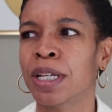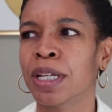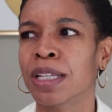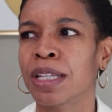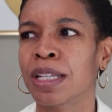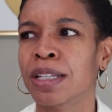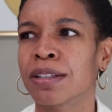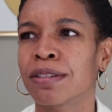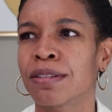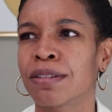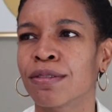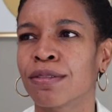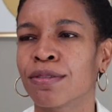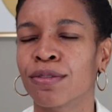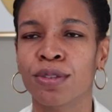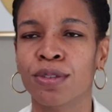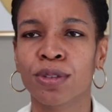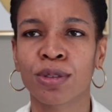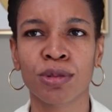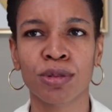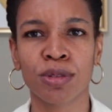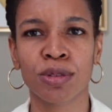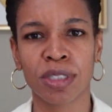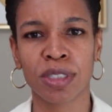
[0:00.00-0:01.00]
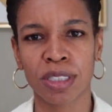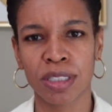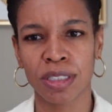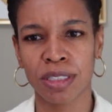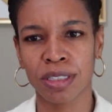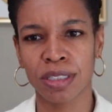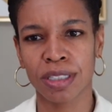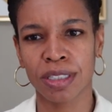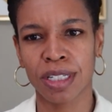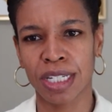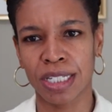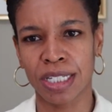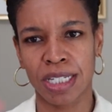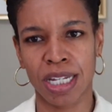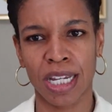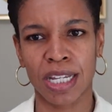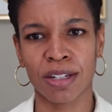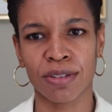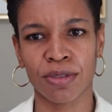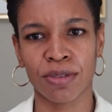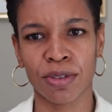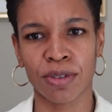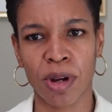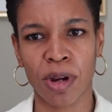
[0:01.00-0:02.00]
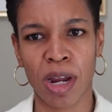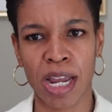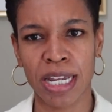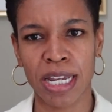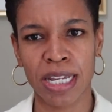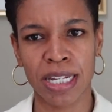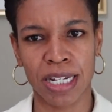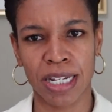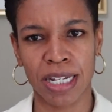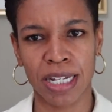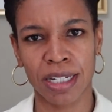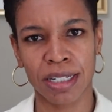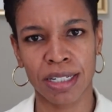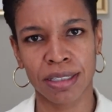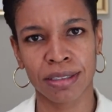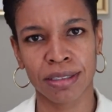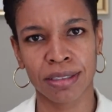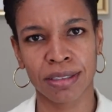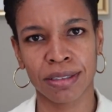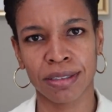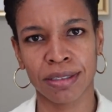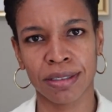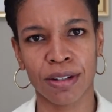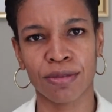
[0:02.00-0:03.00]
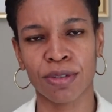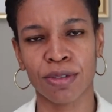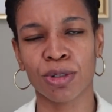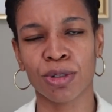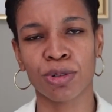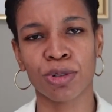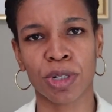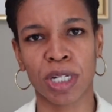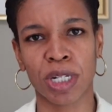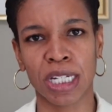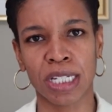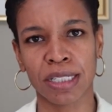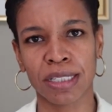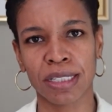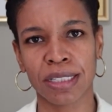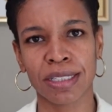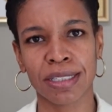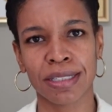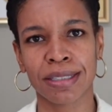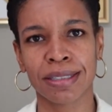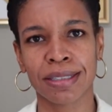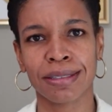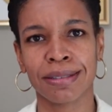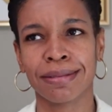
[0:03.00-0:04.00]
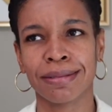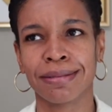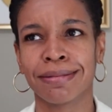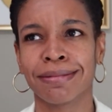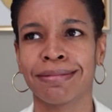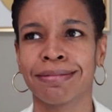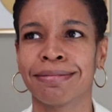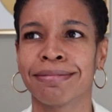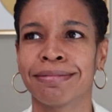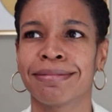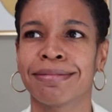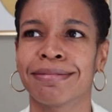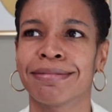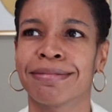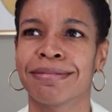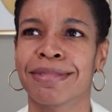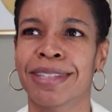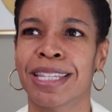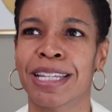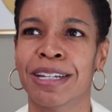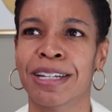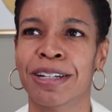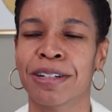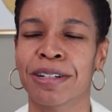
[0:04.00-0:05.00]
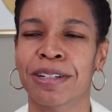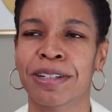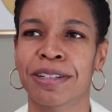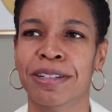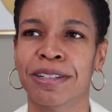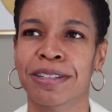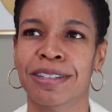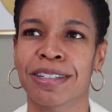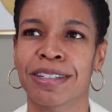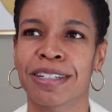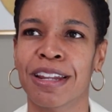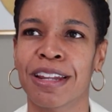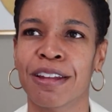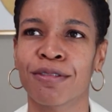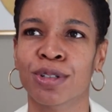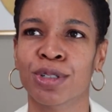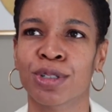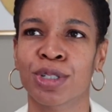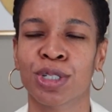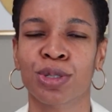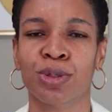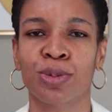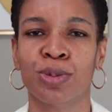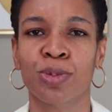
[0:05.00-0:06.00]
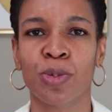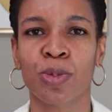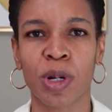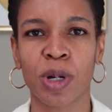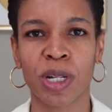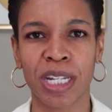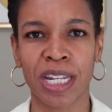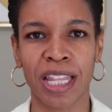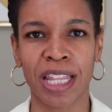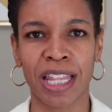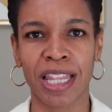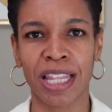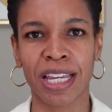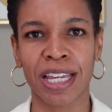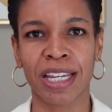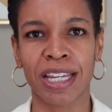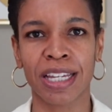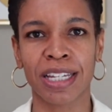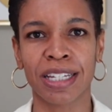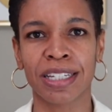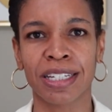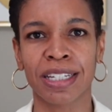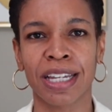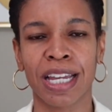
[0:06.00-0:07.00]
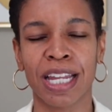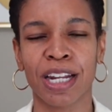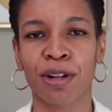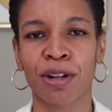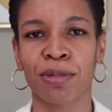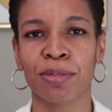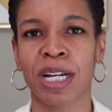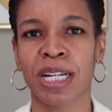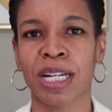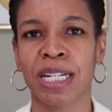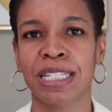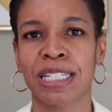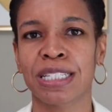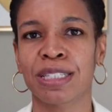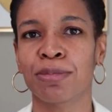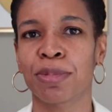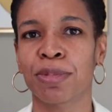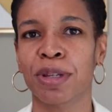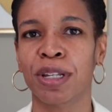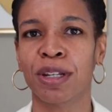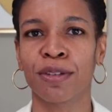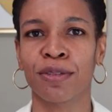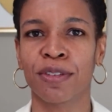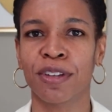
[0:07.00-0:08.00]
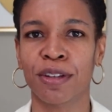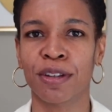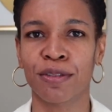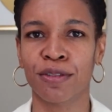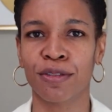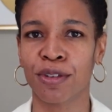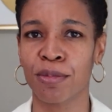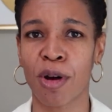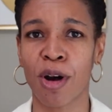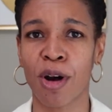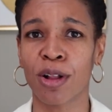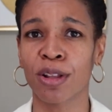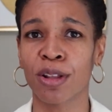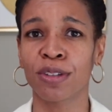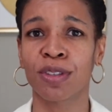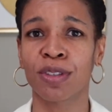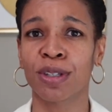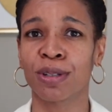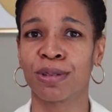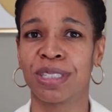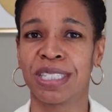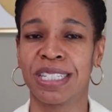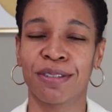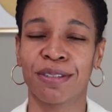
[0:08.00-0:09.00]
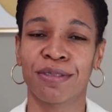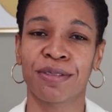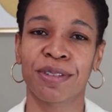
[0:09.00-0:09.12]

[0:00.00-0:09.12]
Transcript: But foods contain a variety of nutrients. They're never just one thing, and our bodies benefit from all of those